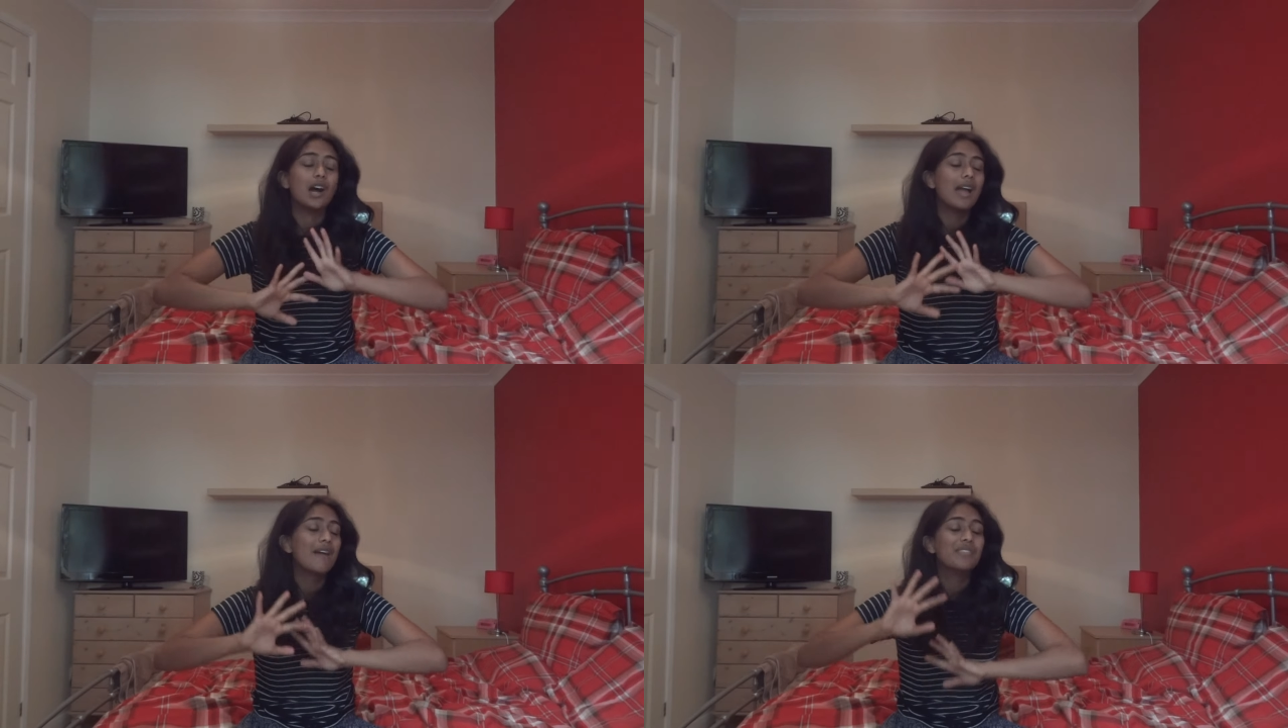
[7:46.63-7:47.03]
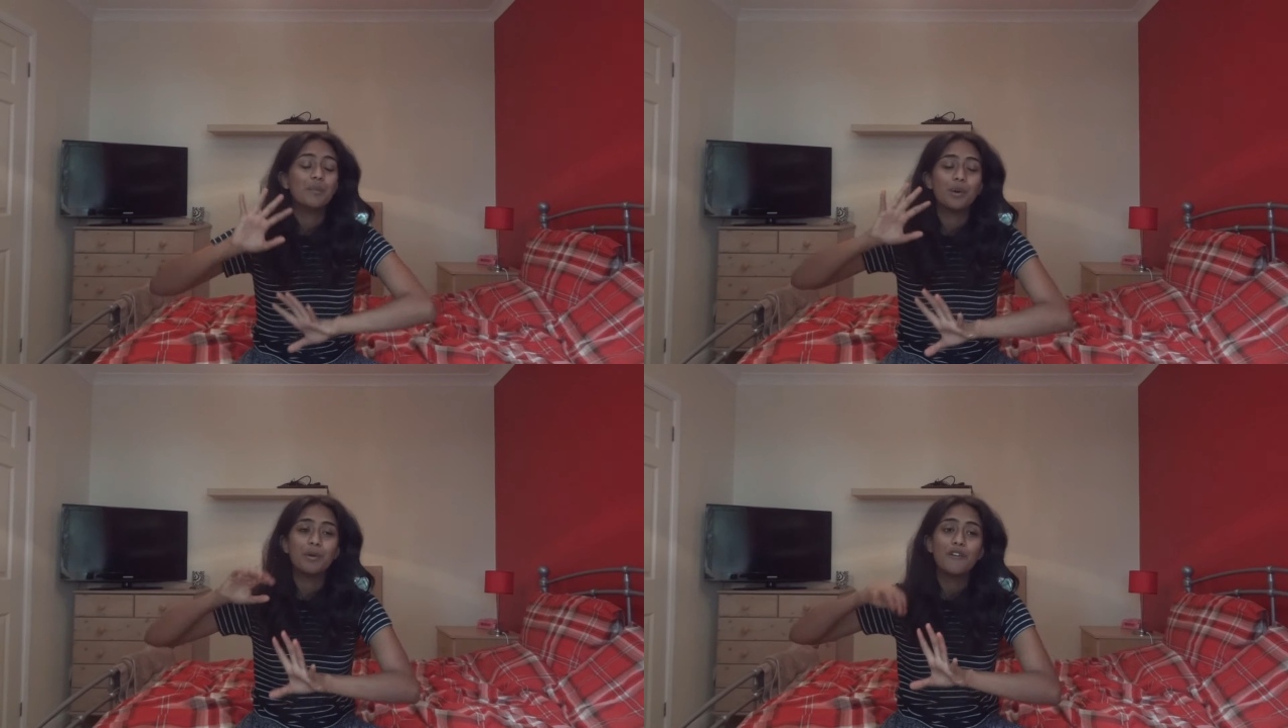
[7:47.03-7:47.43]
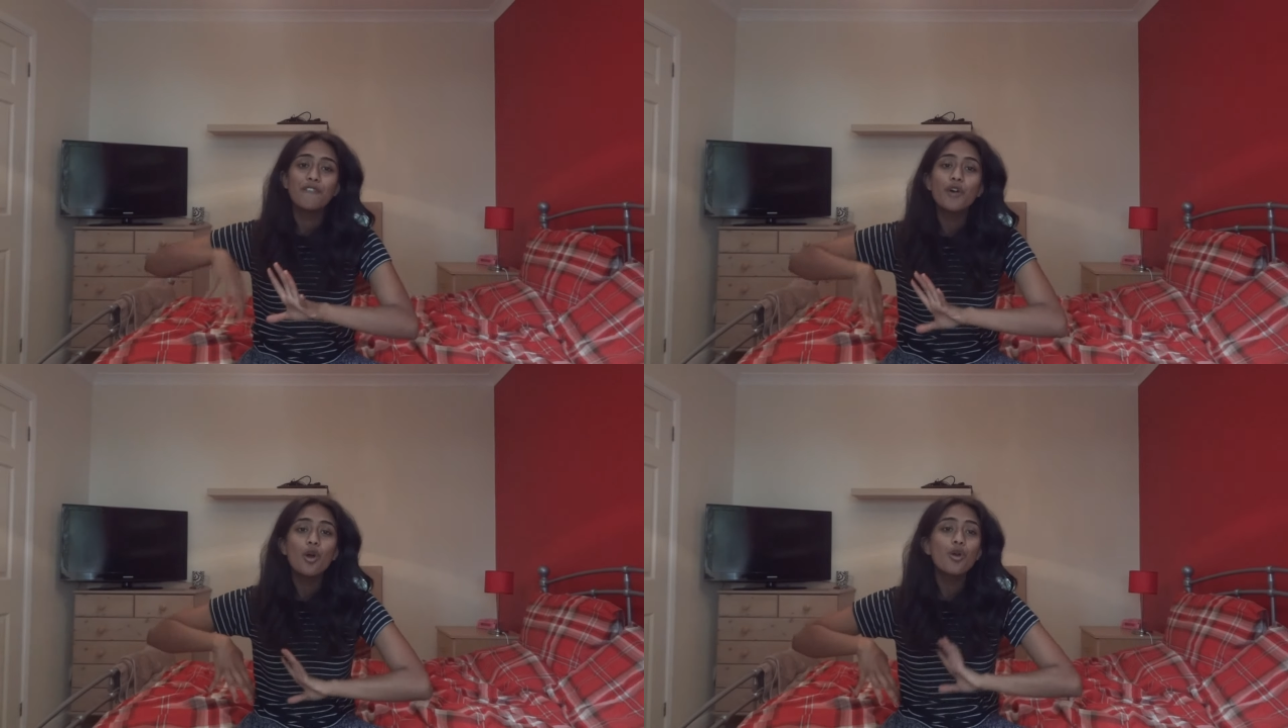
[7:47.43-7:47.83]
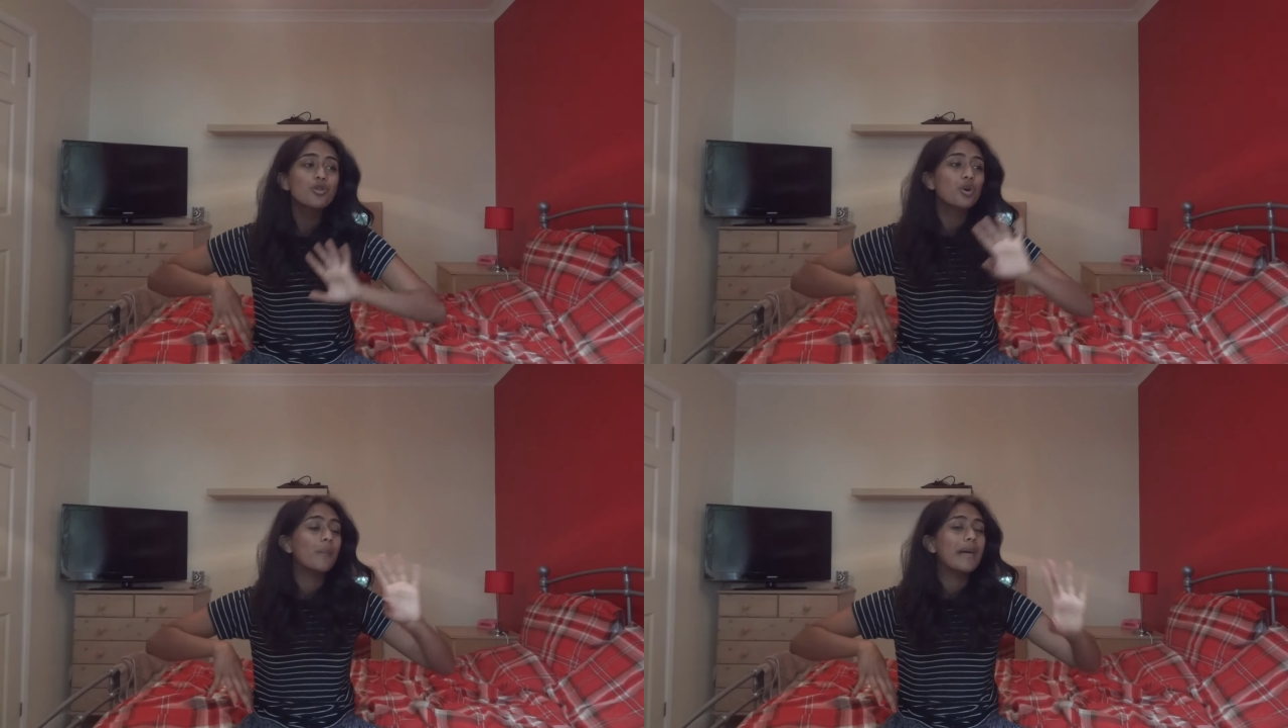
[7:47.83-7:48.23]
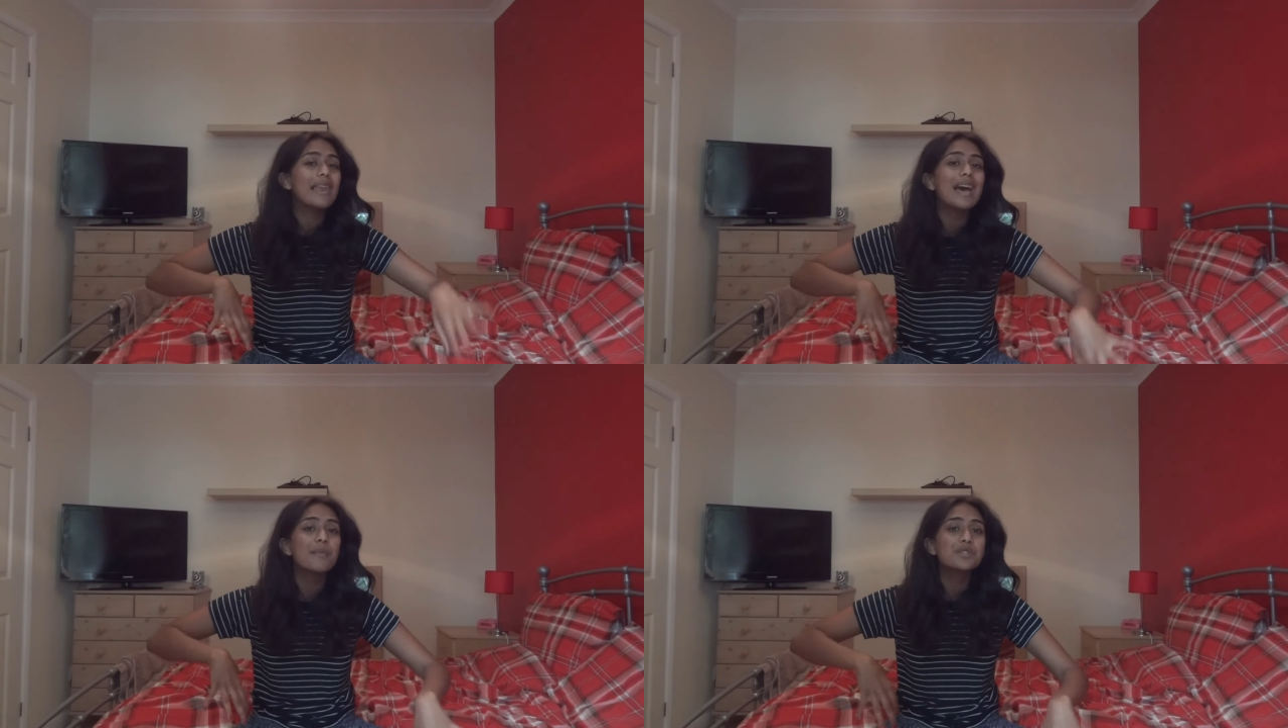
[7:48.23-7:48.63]
I had them on my phone or my
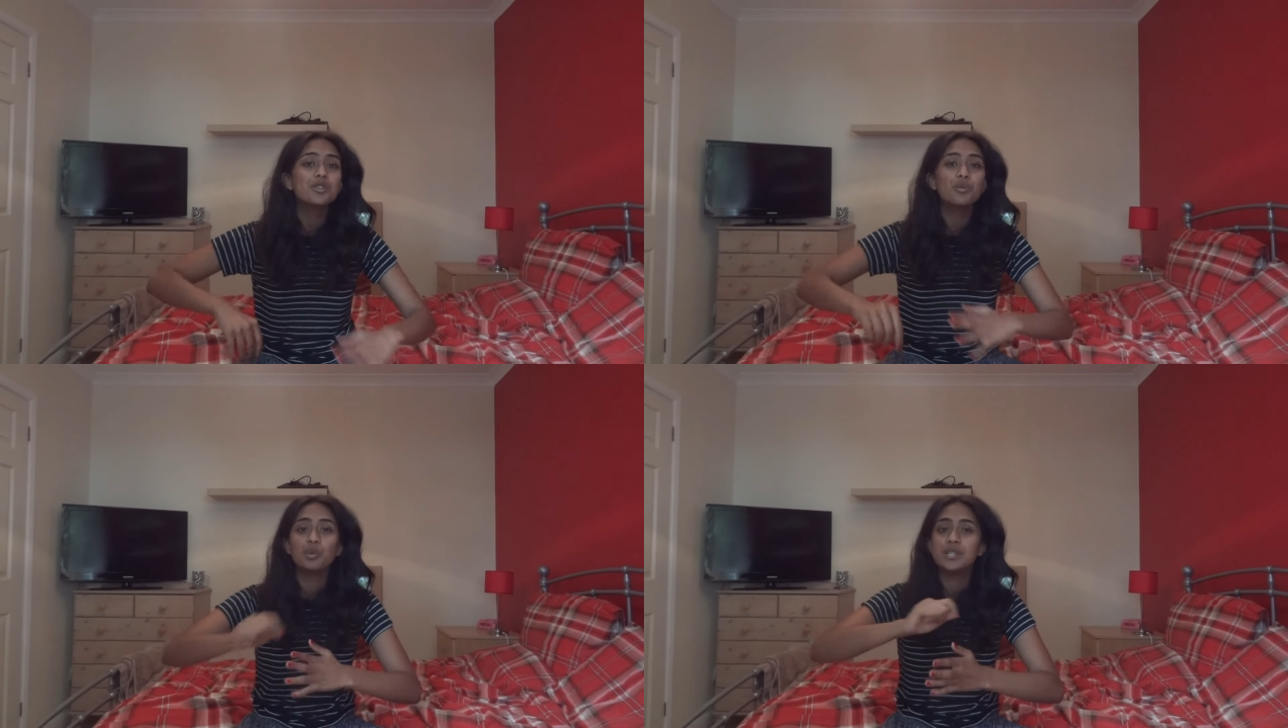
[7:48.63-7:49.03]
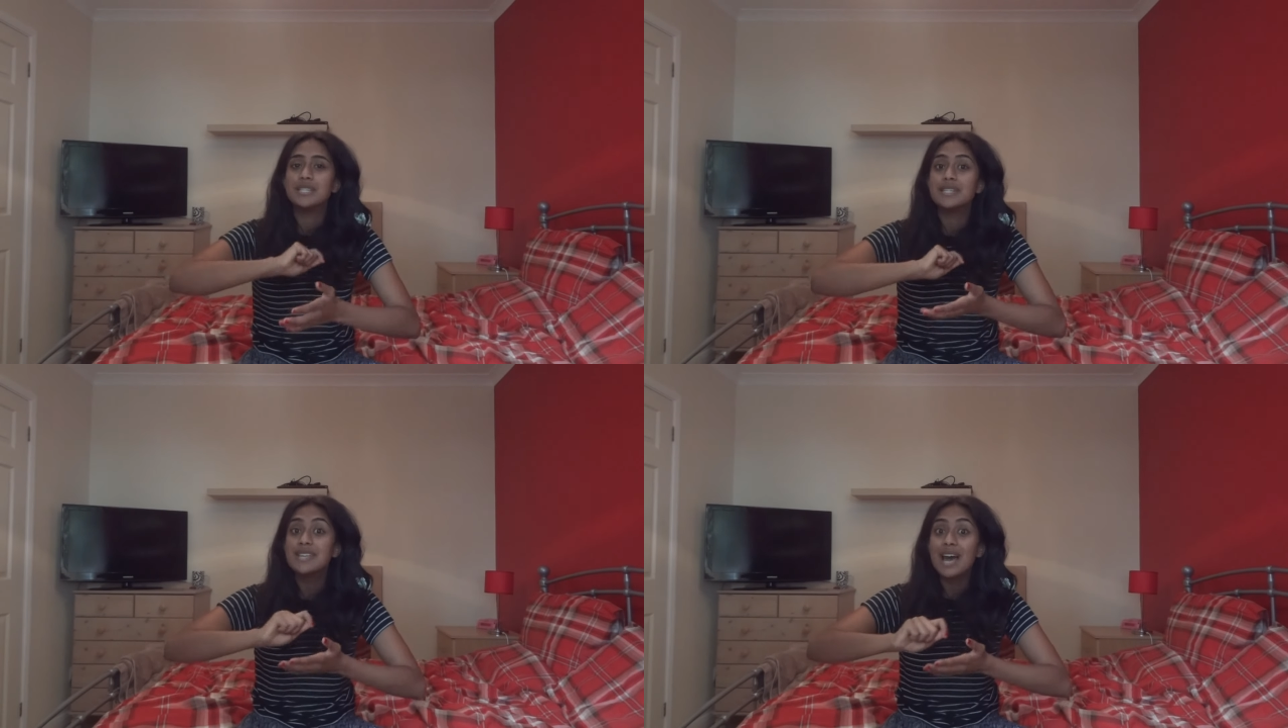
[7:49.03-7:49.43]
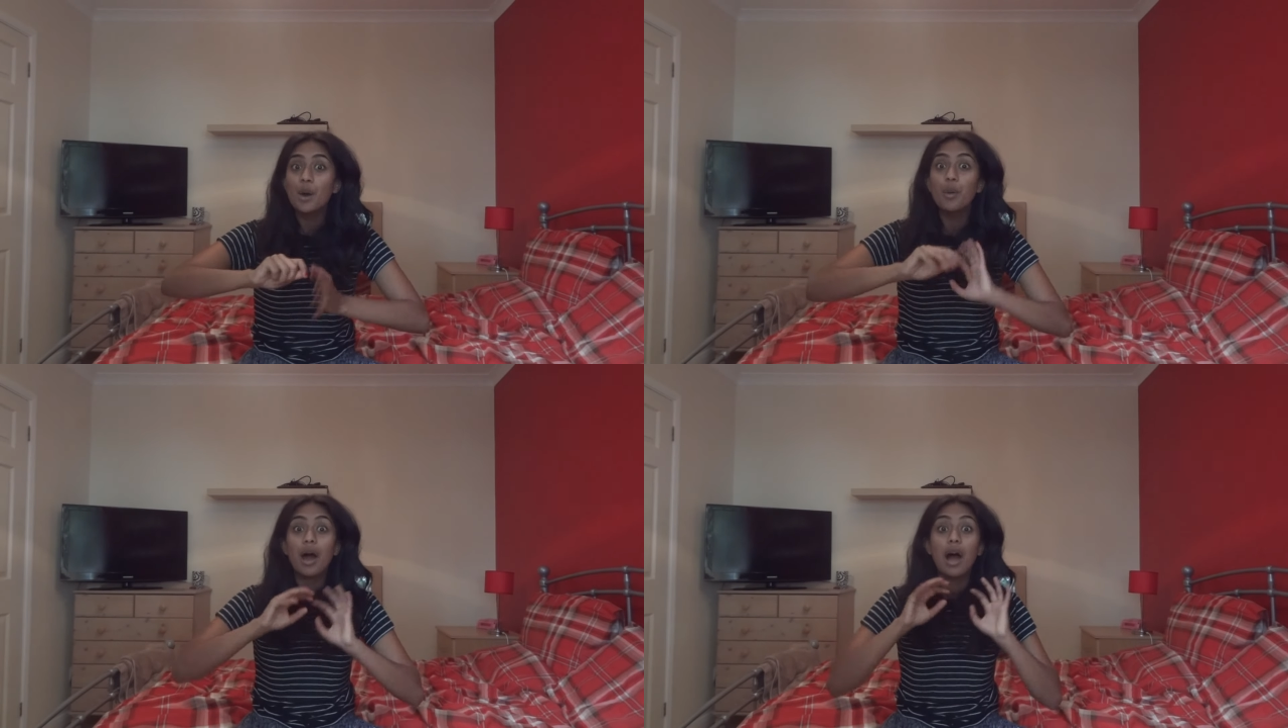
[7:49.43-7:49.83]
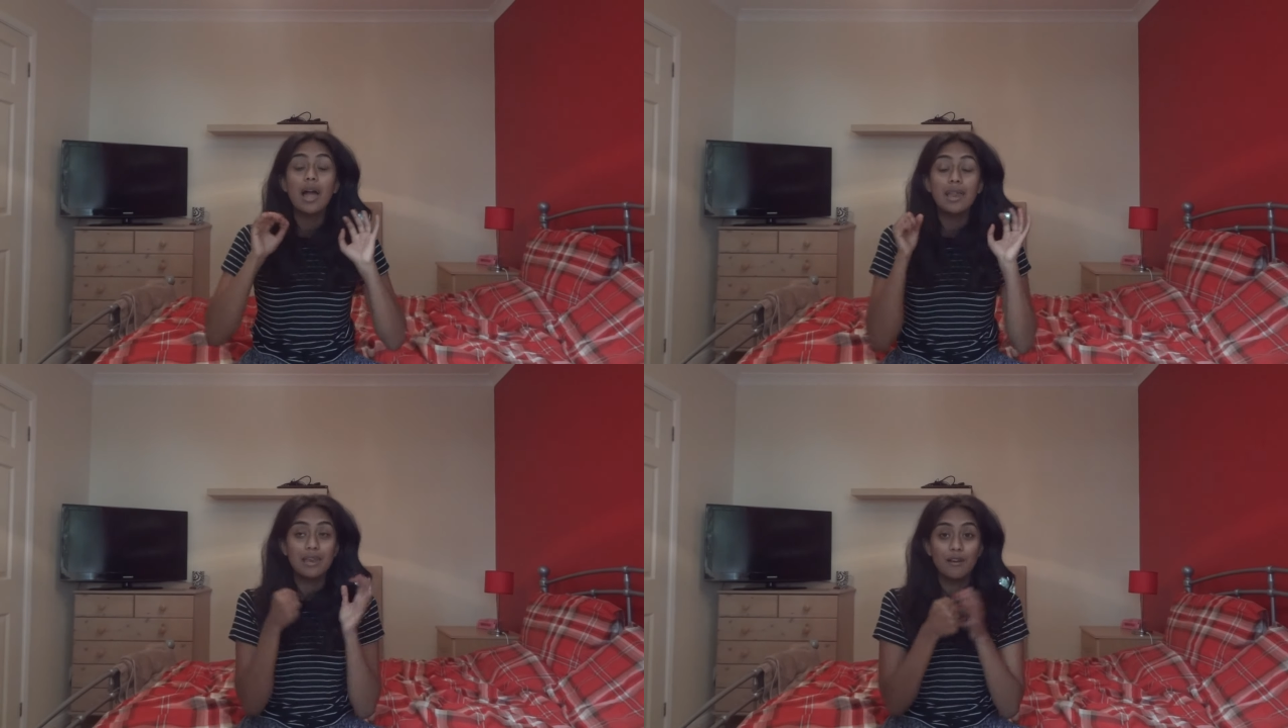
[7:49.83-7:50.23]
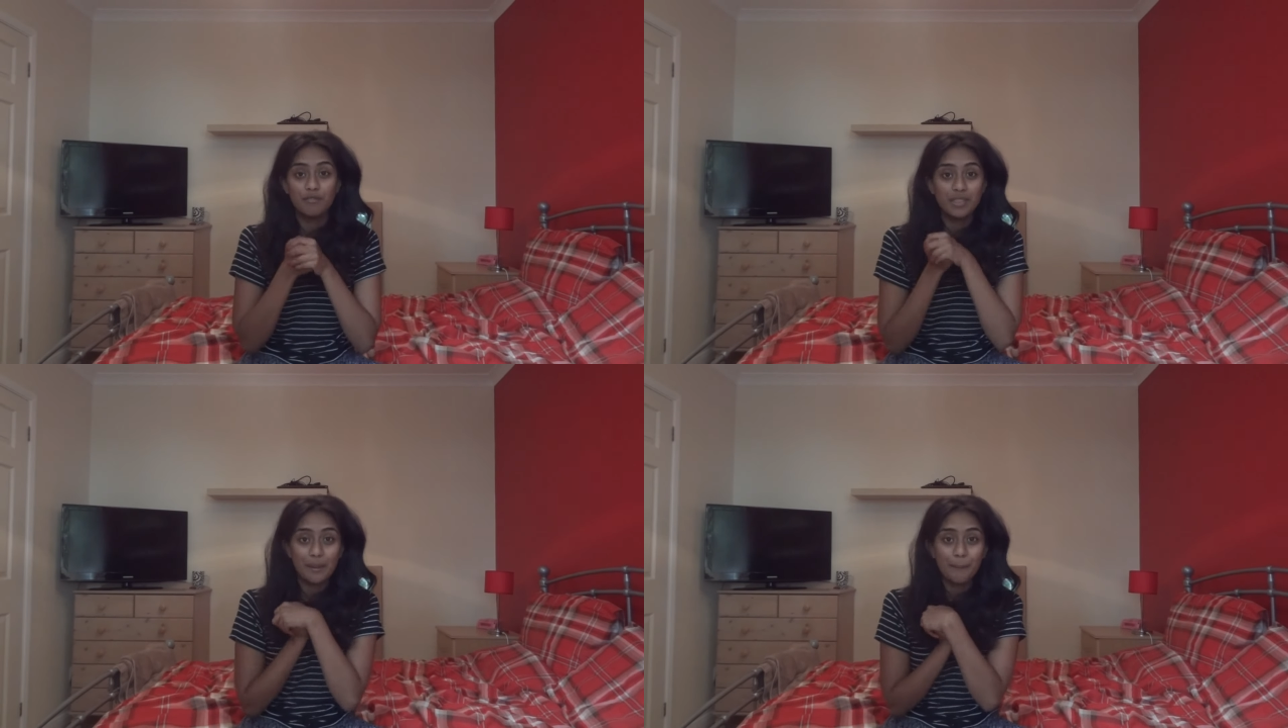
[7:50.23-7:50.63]
laptop written down. I love
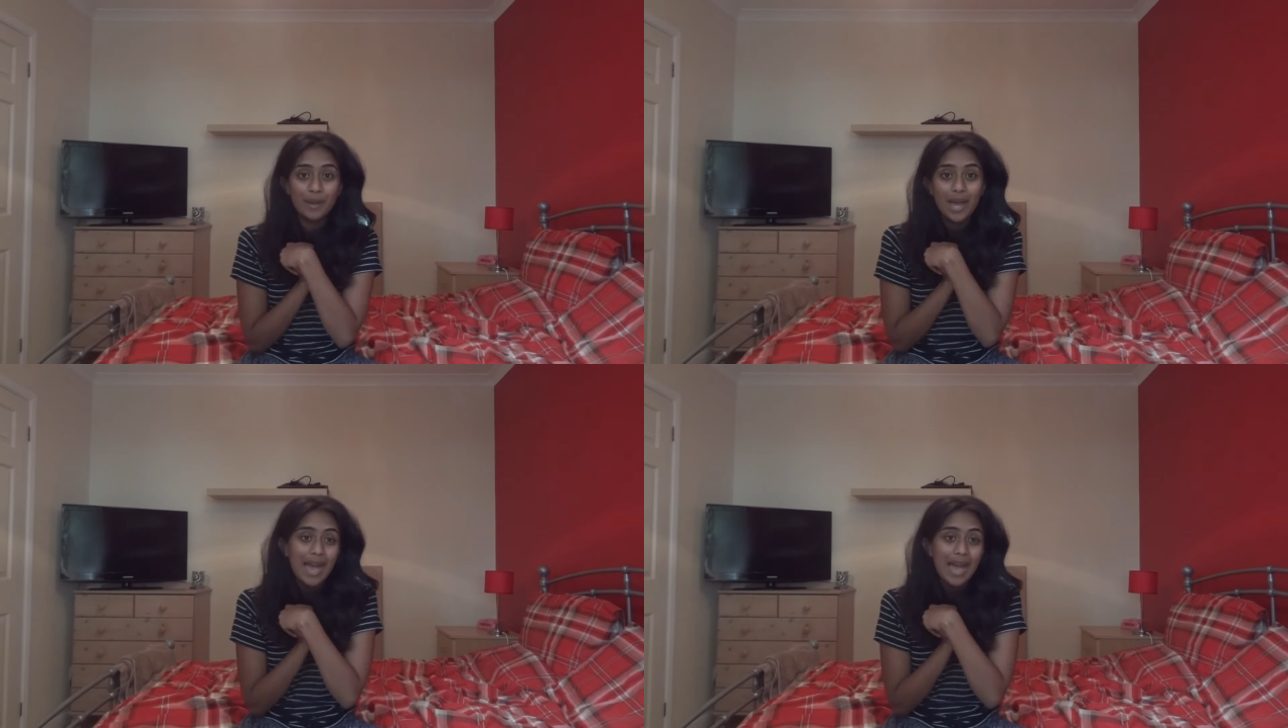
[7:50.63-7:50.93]
them.